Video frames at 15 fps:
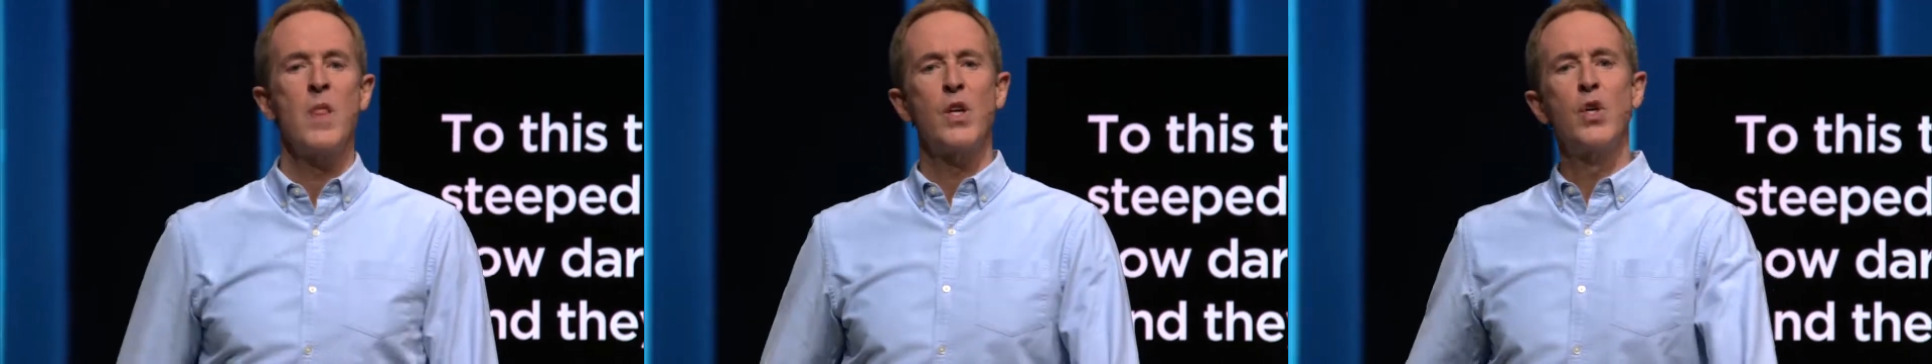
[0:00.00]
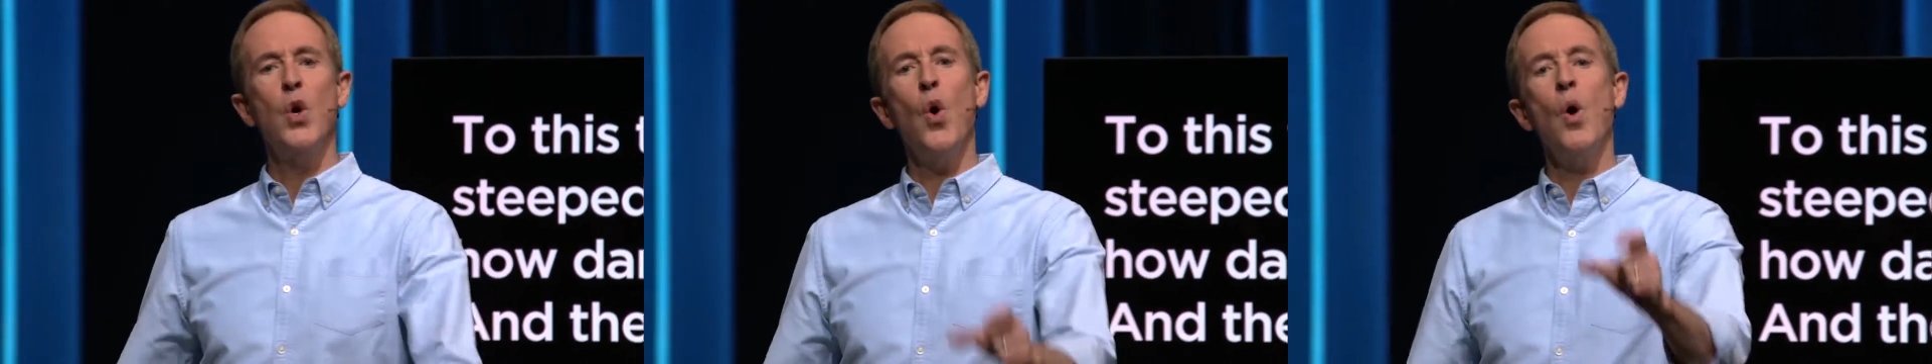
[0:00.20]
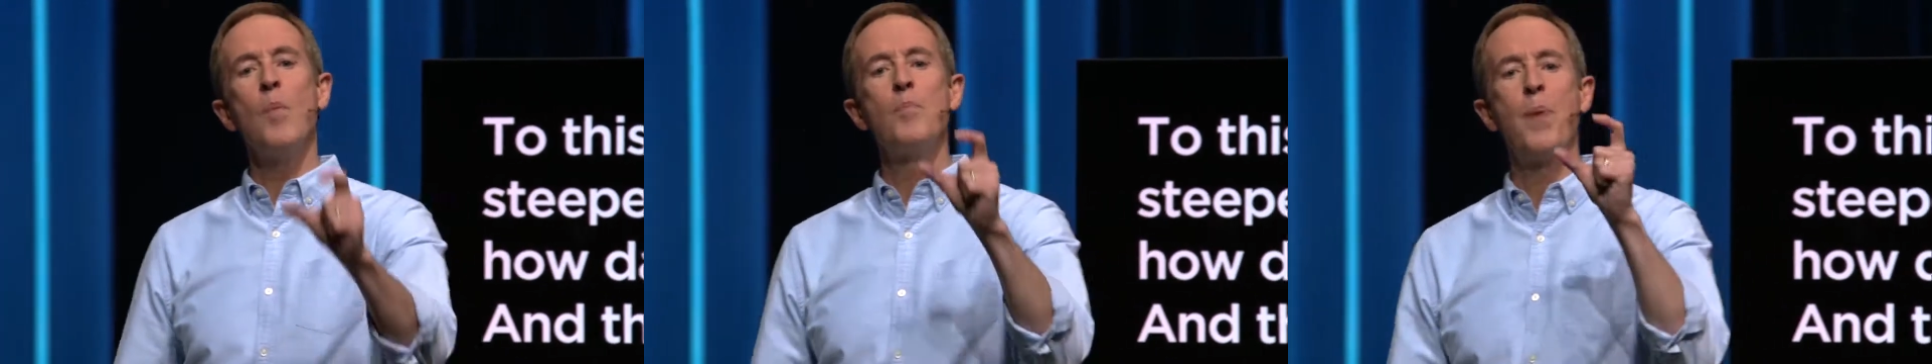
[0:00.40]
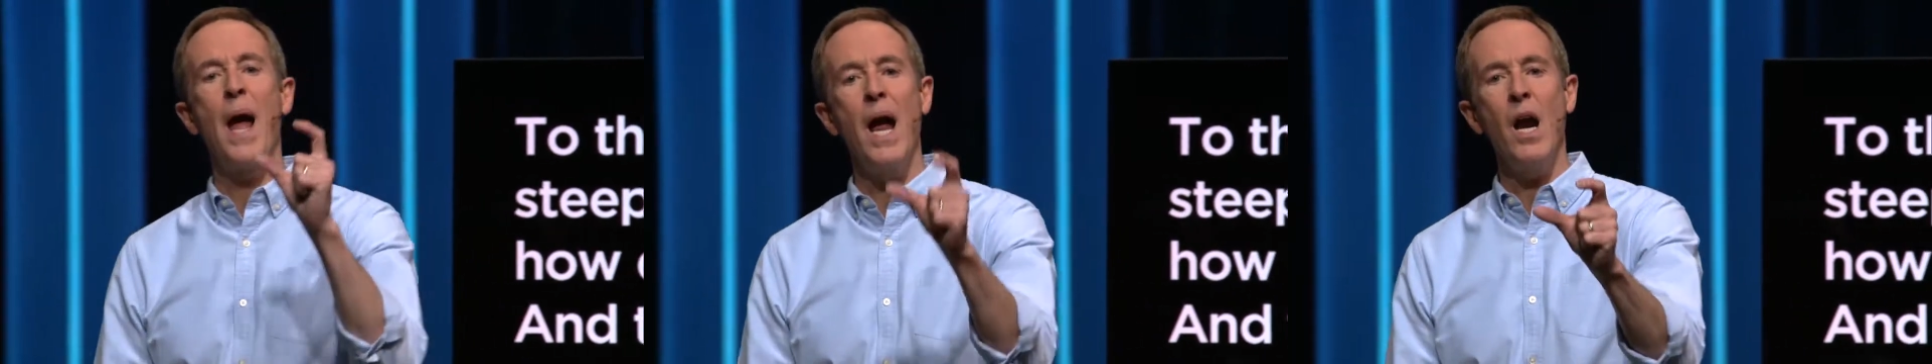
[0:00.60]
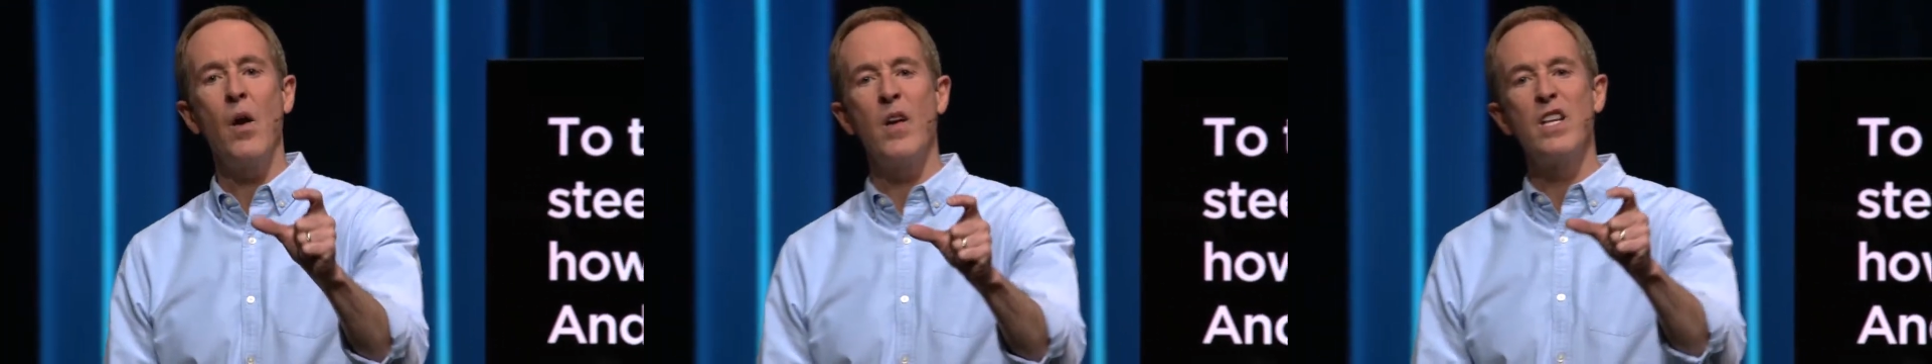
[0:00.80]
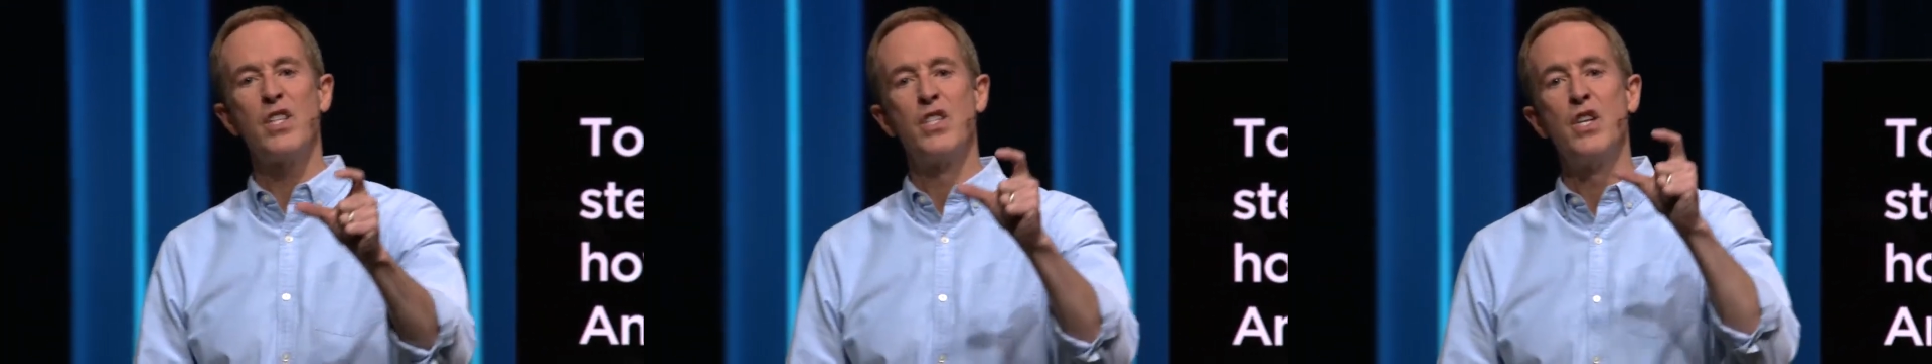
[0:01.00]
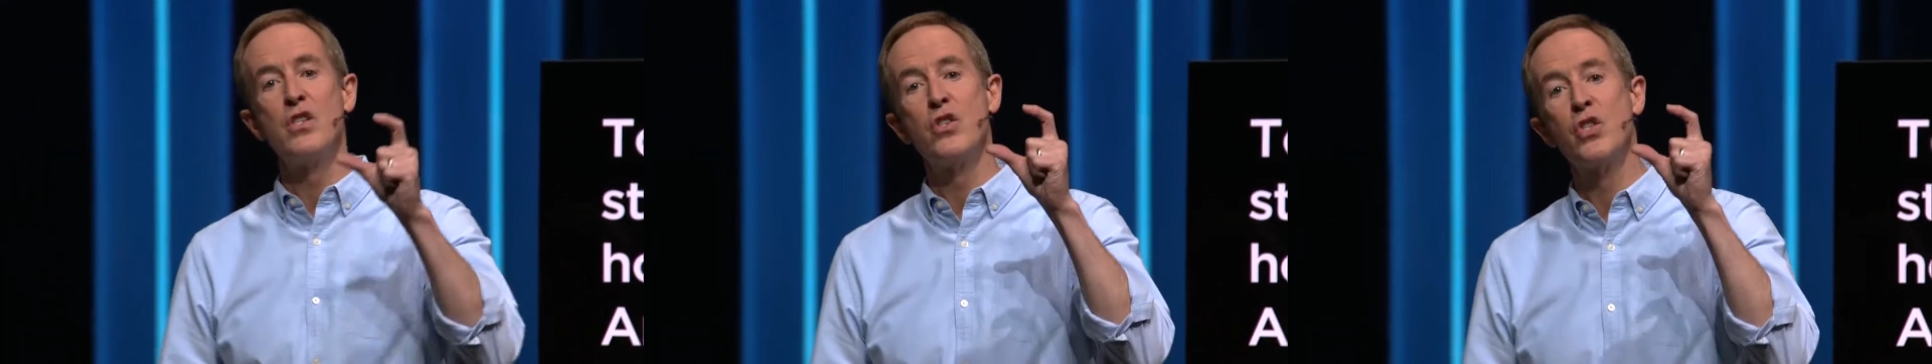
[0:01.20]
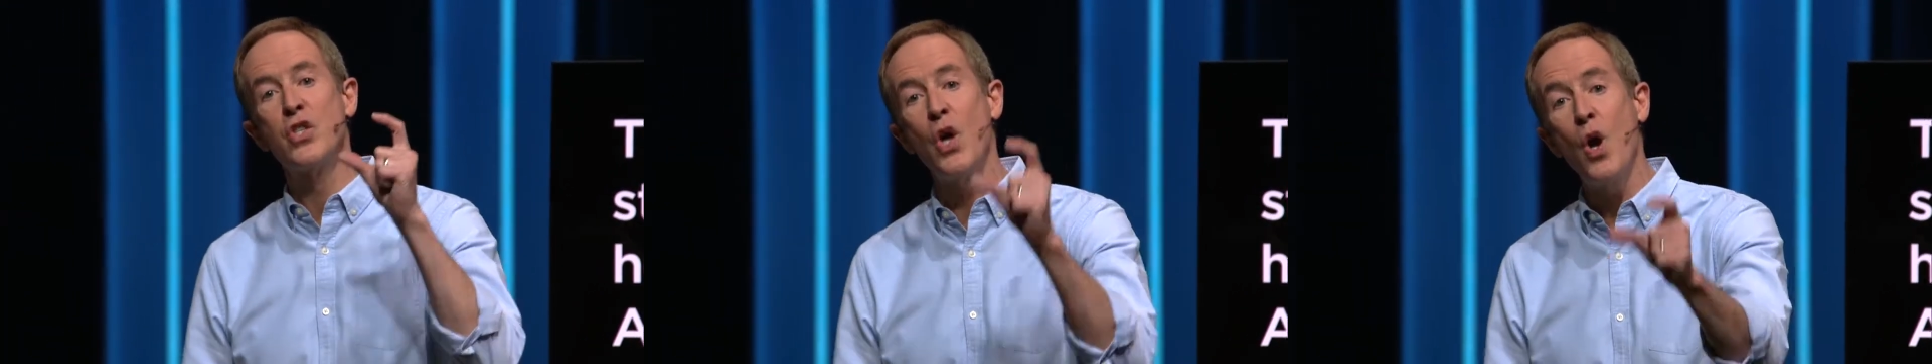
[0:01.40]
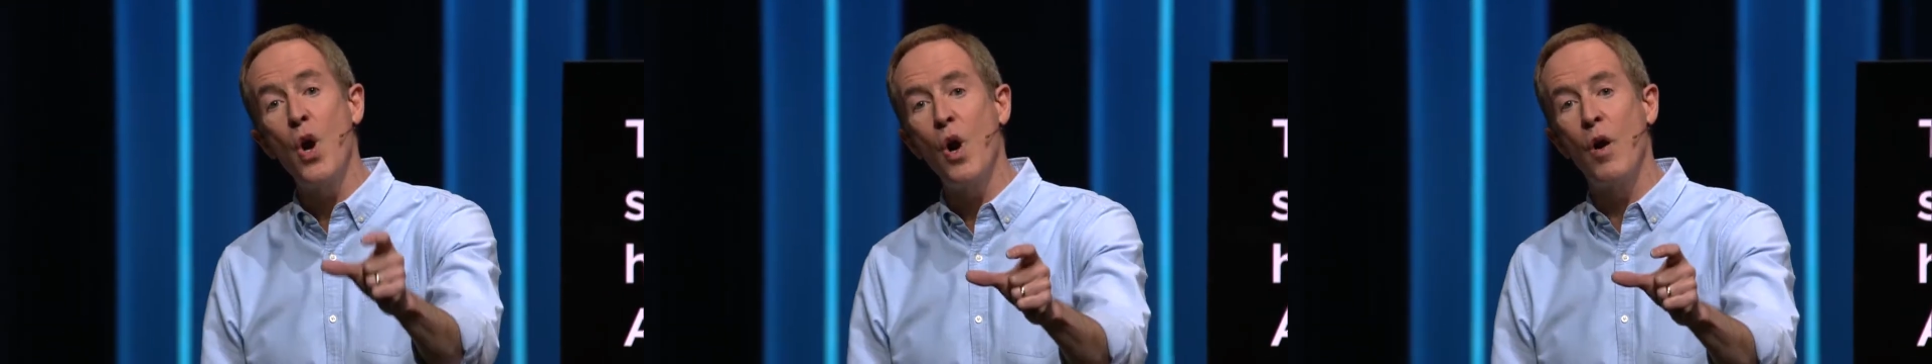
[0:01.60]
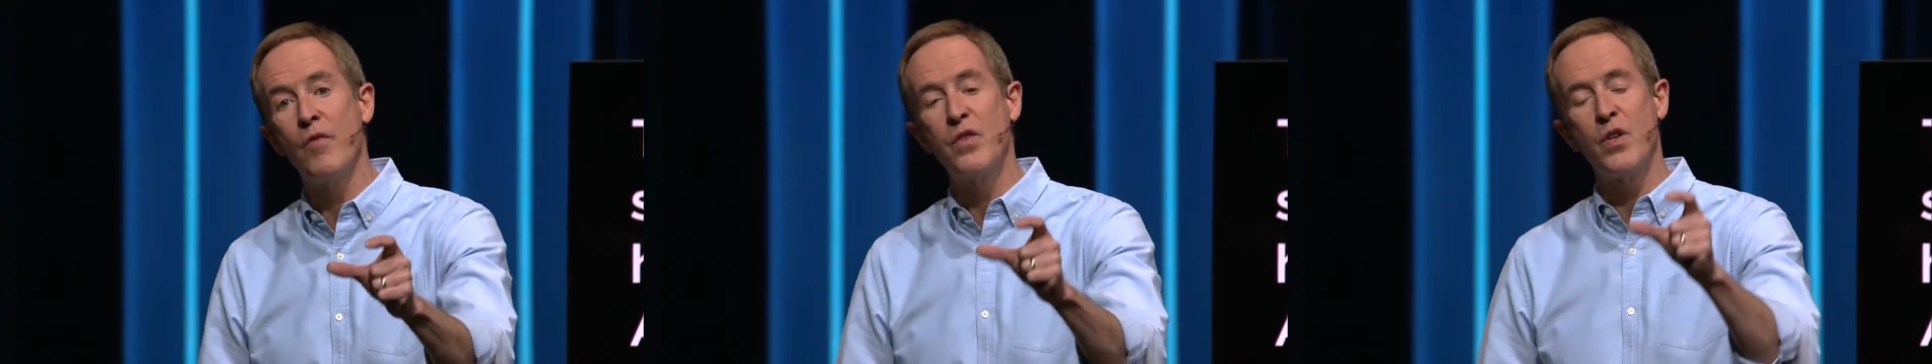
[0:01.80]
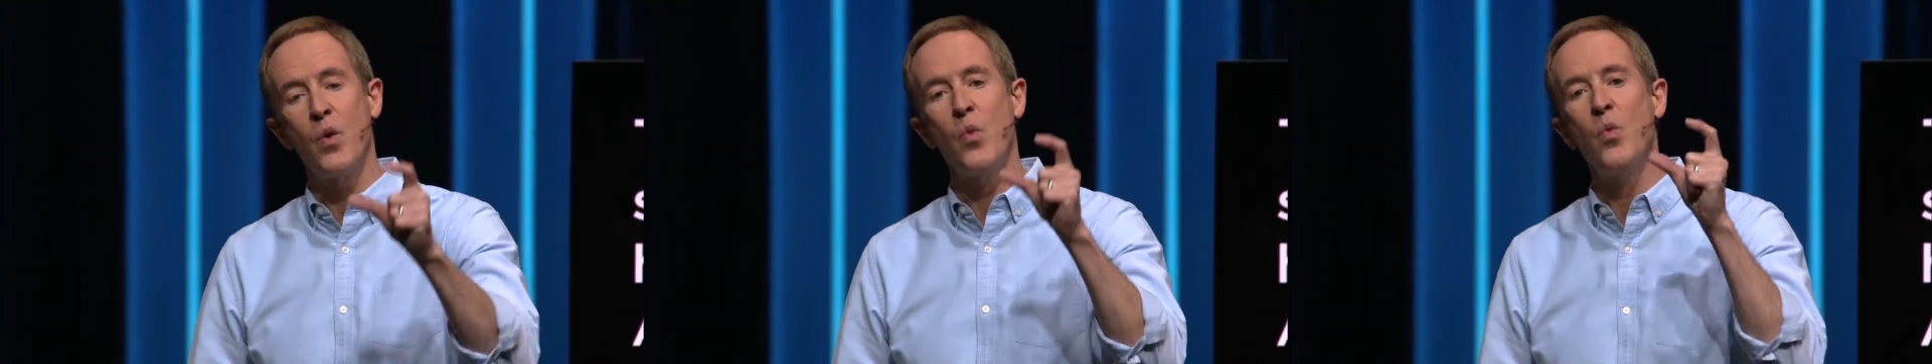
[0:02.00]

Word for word: Your parents deserve to